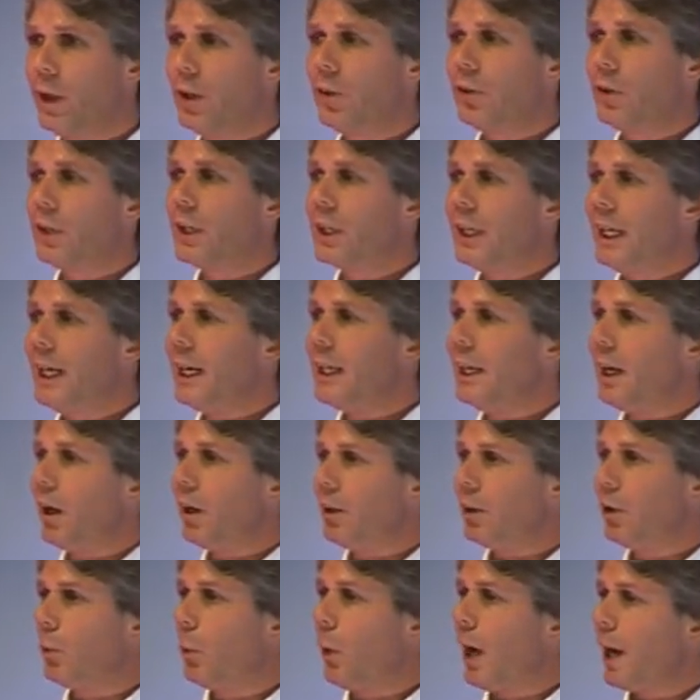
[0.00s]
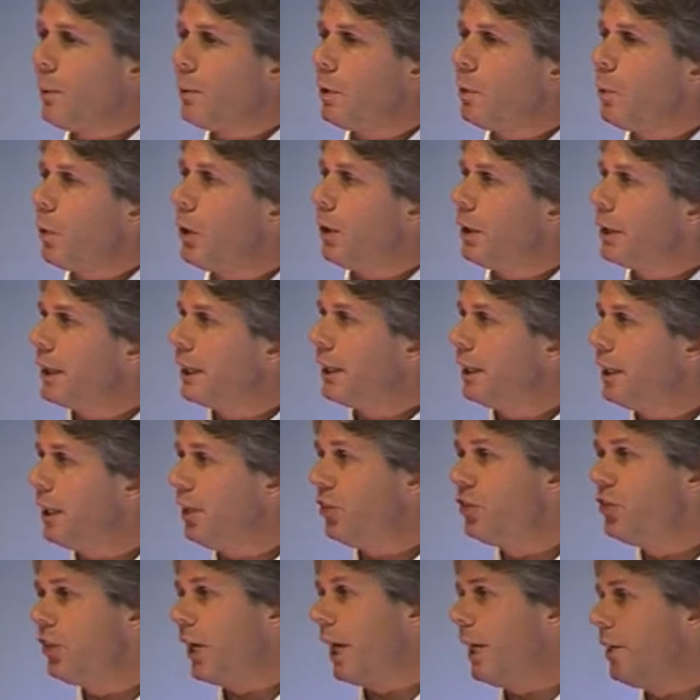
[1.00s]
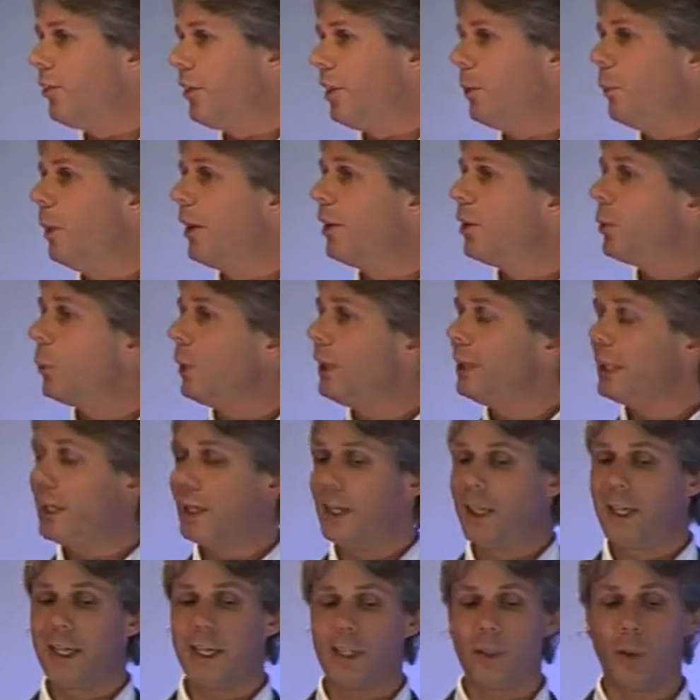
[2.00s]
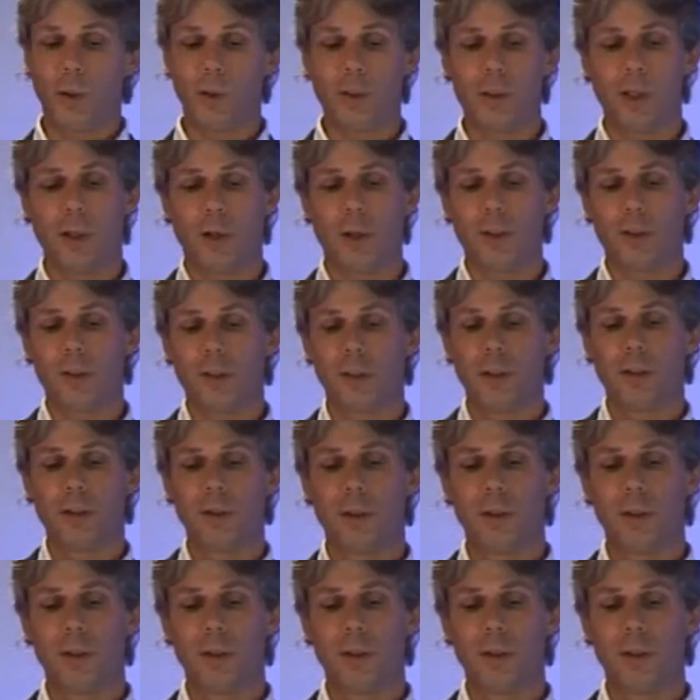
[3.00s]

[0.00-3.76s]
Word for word: So clearly, uh, the way we're working is changing, whether we like it or not.